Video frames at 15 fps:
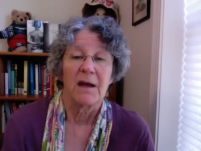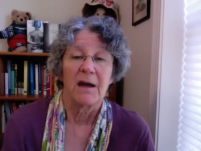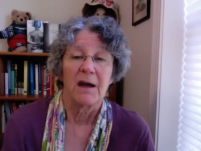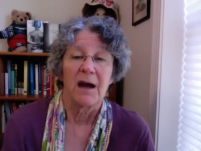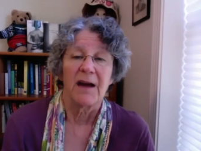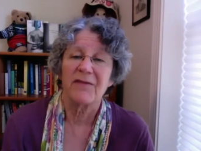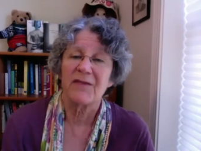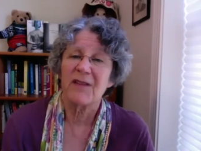
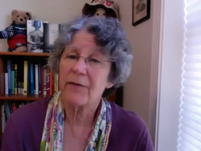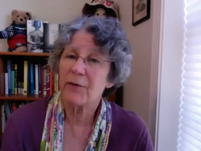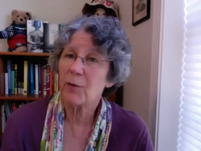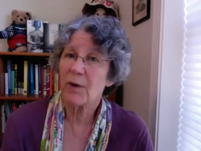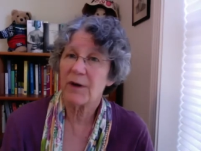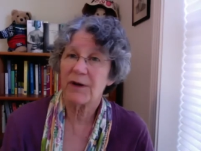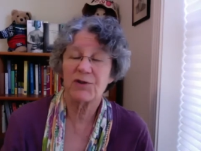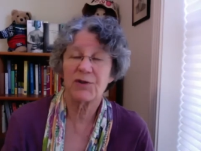I've never
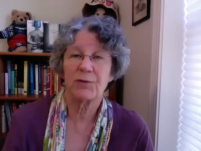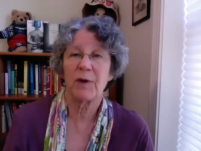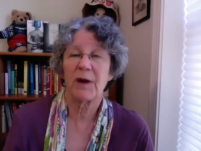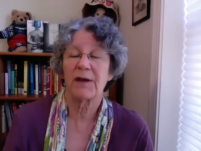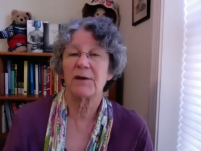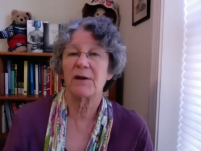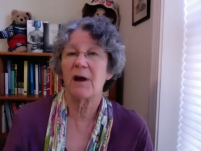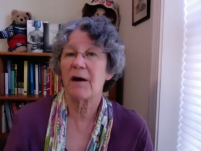wanted to
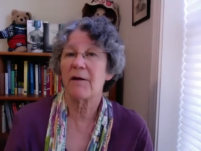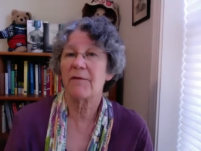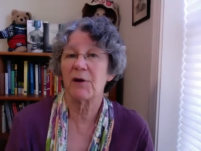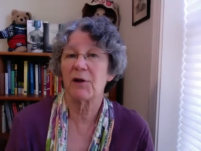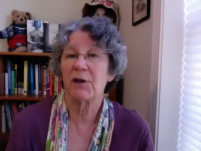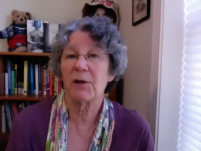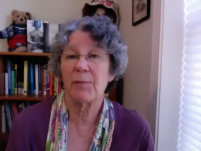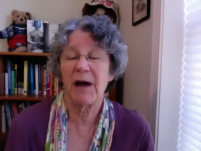write a
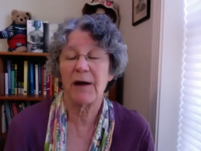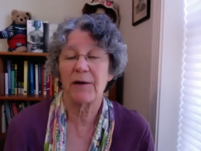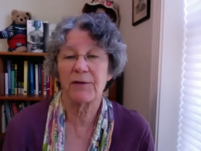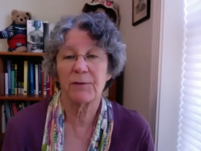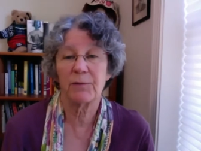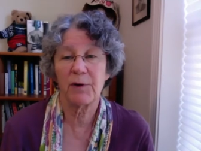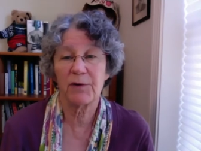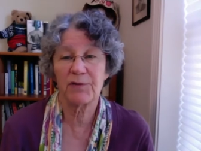novel about
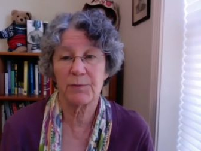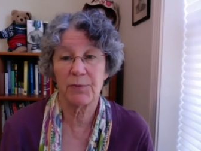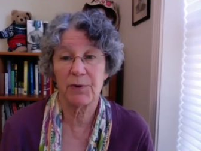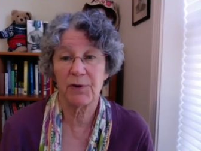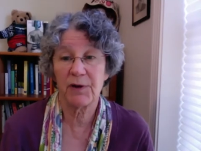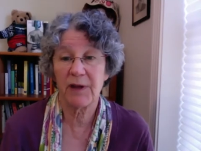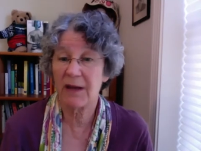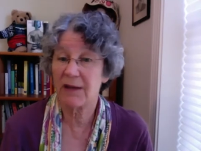the
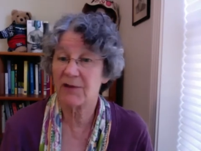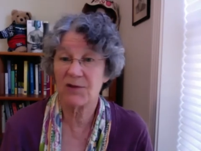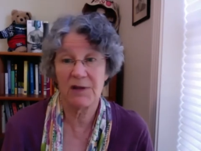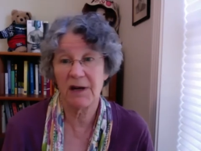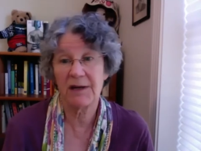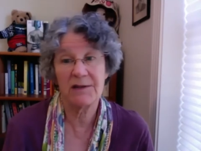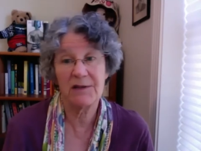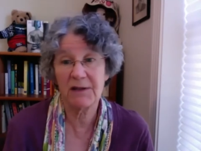Rosenberg case,
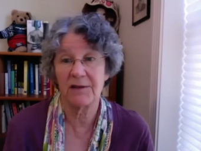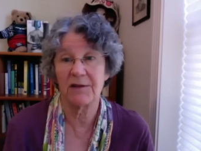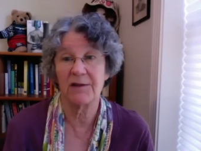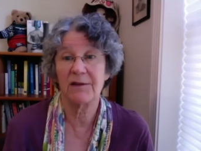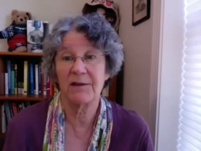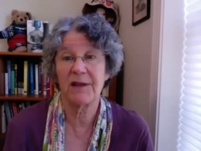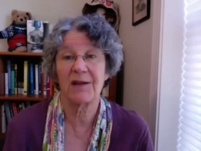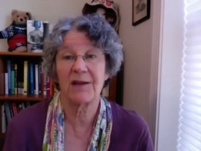and I
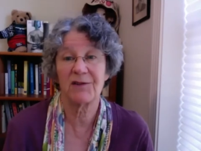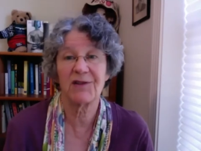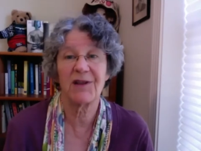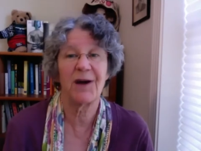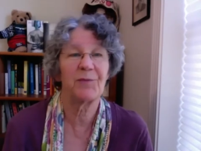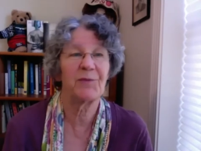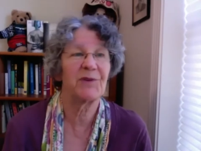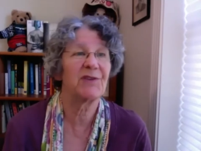didn't. That's
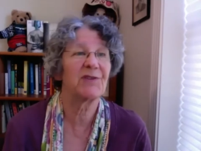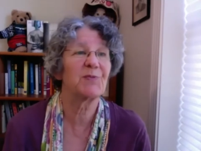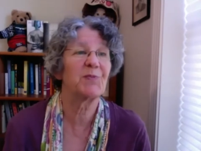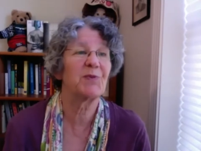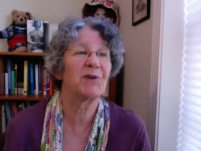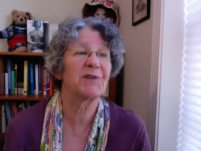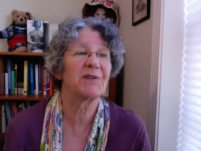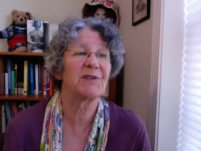not what this
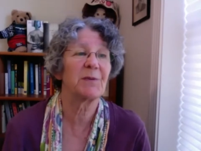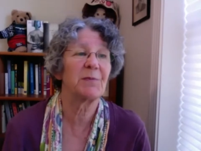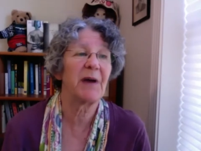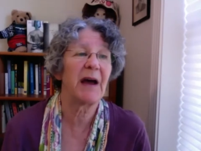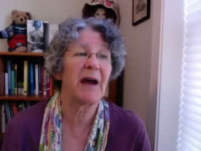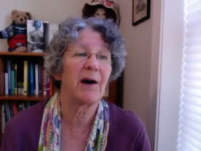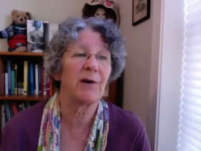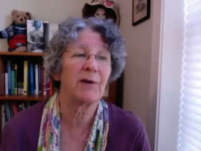book is
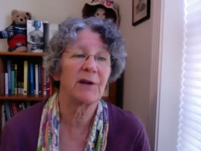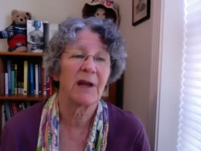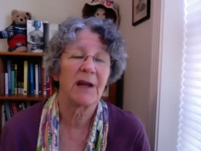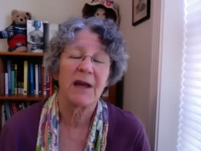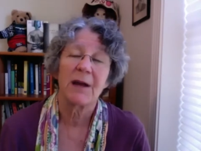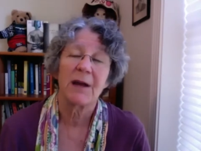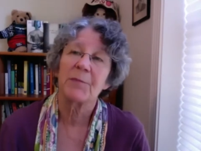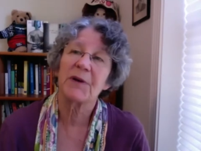about.
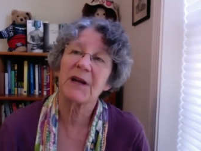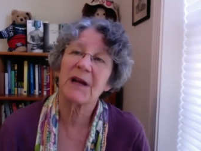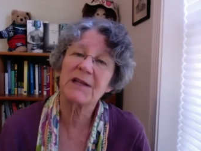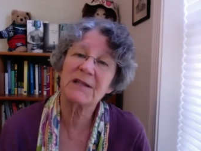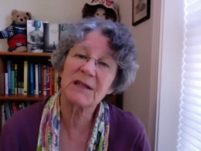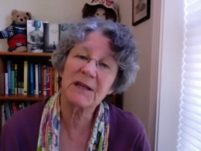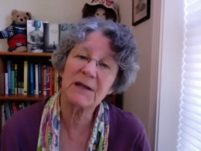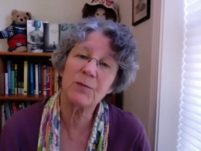But I
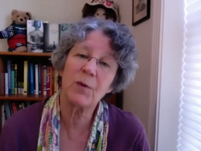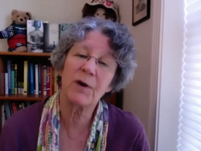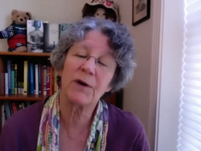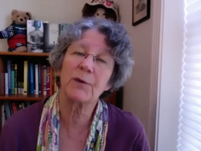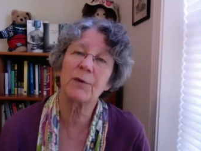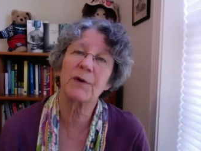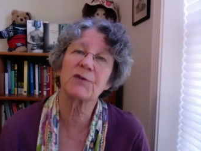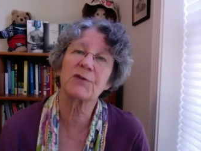did want
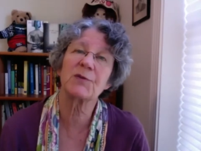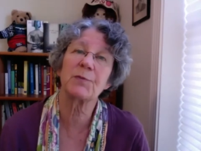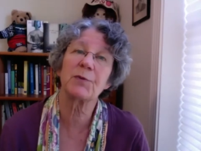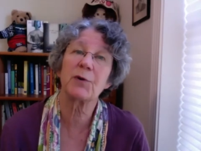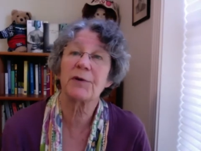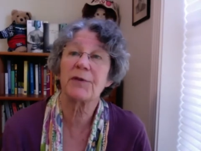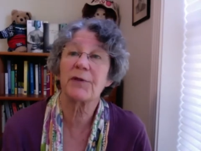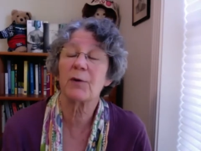to
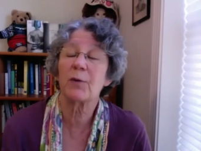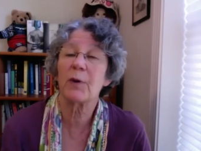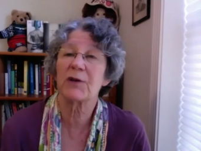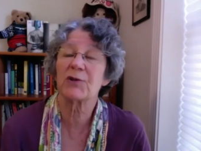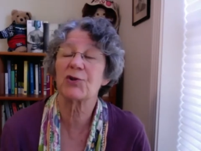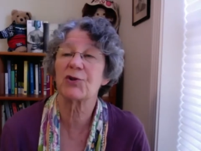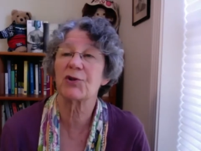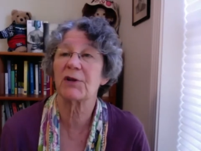explore the
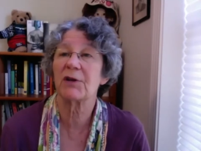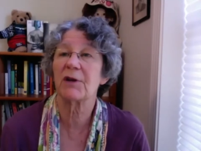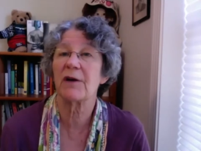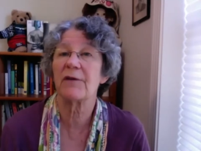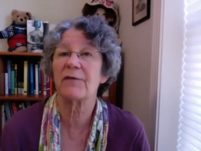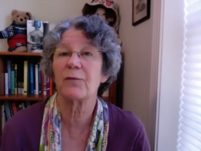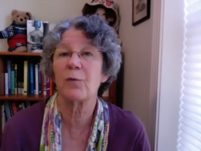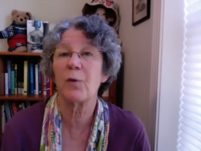question
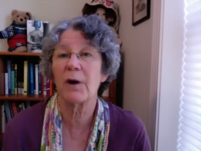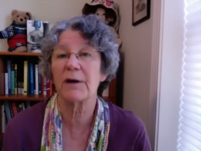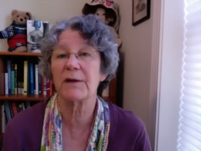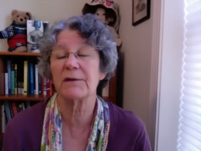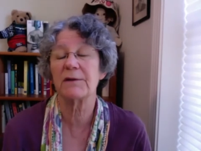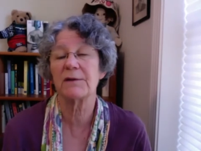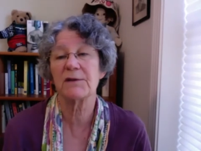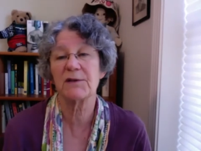of
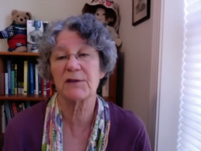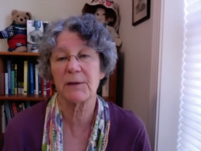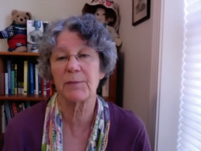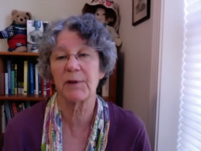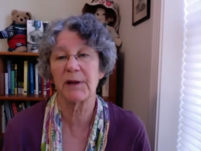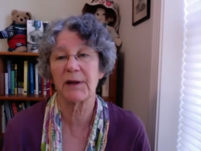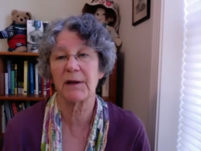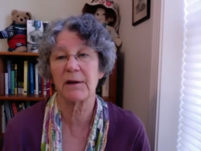one
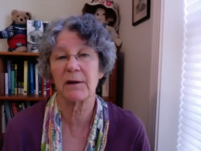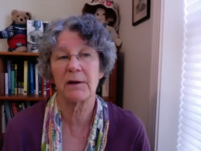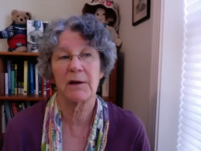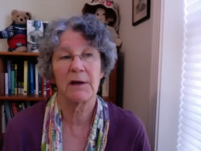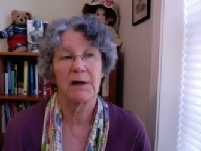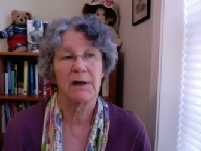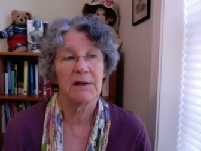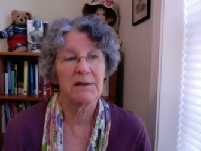sibling
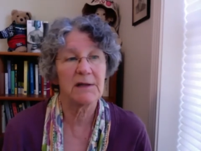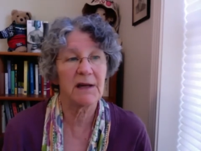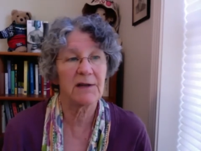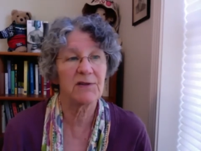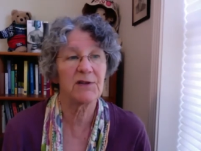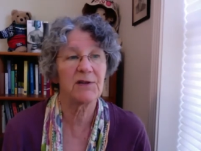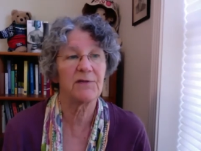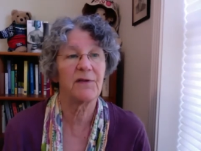
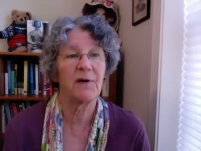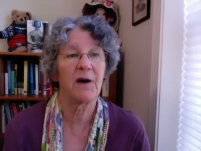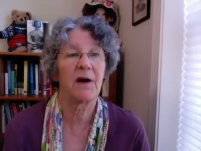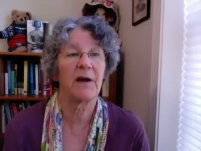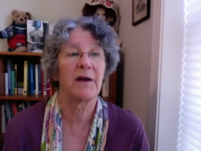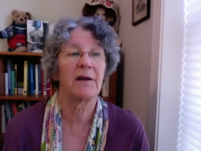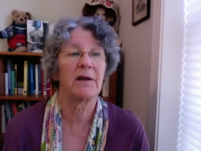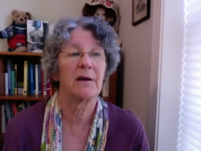
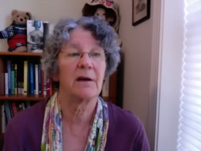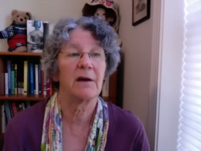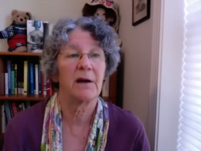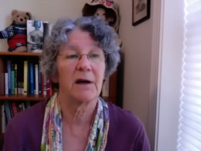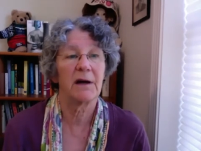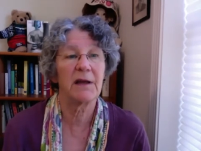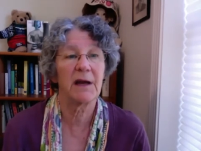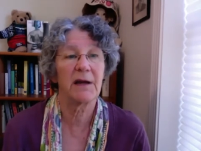testifying
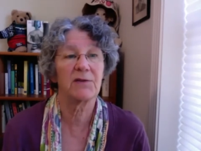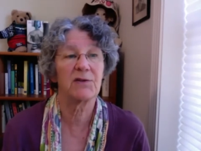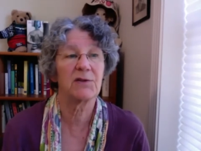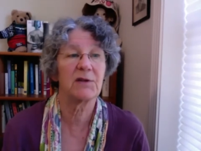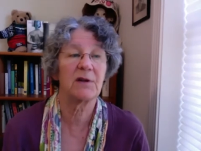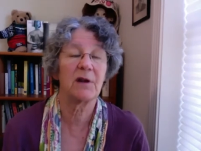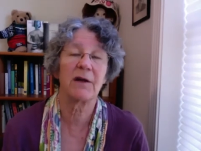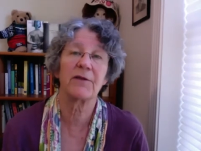
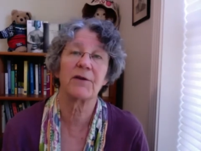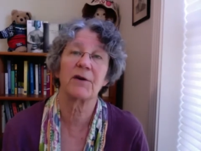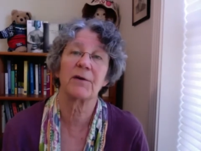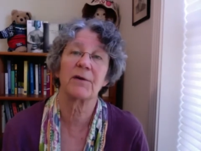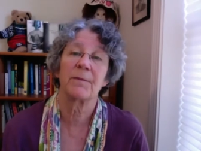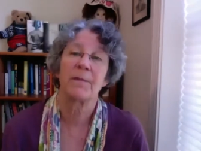against another.